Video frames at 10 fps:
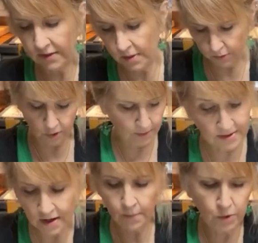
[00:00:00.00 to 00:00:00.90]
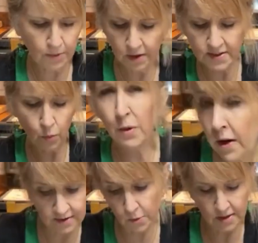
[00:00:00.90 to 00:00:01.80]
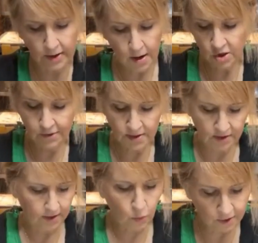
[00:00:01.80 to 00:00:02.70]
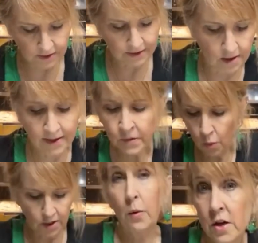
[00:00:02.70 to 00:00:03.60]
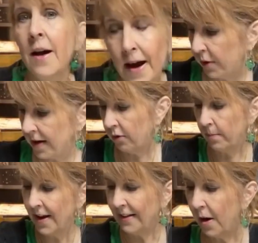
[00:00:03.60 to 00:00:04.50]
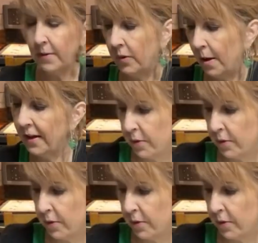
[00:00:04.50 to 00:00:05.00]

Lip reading: perfectly smooth with just a little bit of sanding, just like some wood,